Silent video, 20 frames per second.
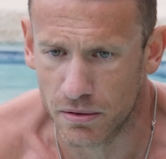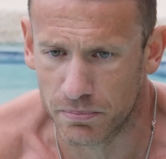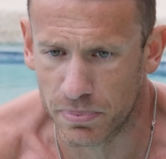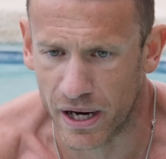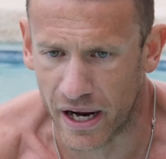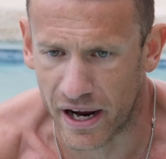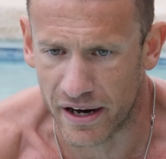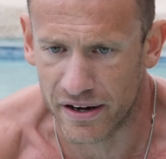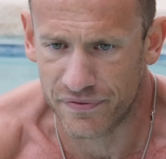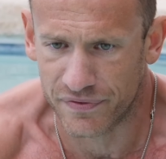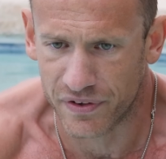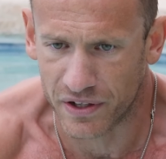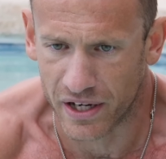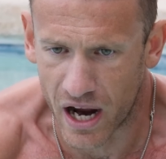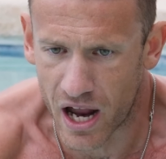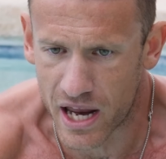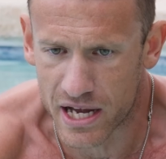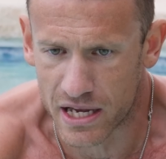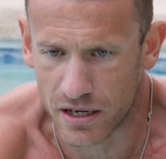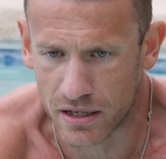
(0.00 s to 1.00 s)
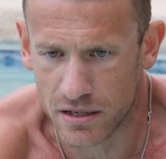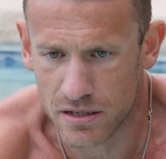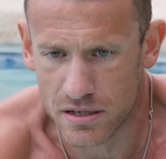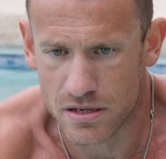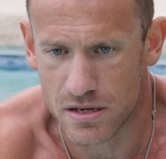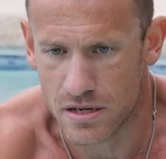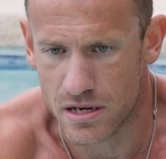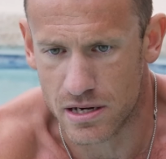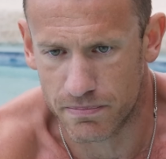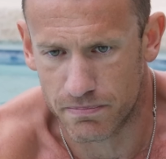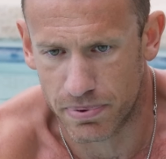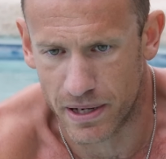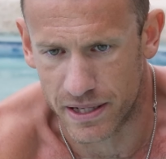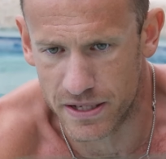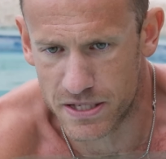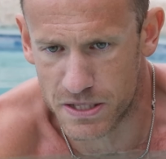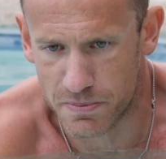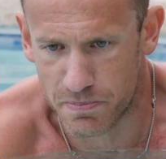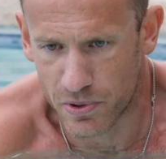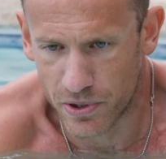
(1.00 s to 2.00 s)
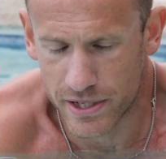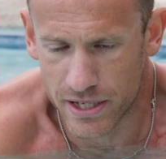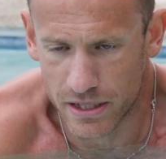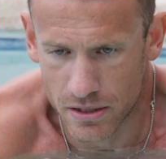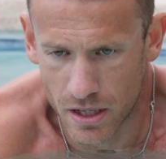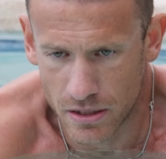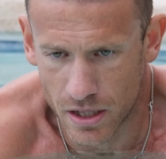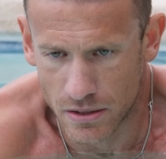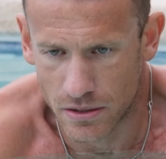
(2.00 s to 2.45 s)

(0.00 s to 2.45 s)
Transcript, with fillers: but I had forgotten by this point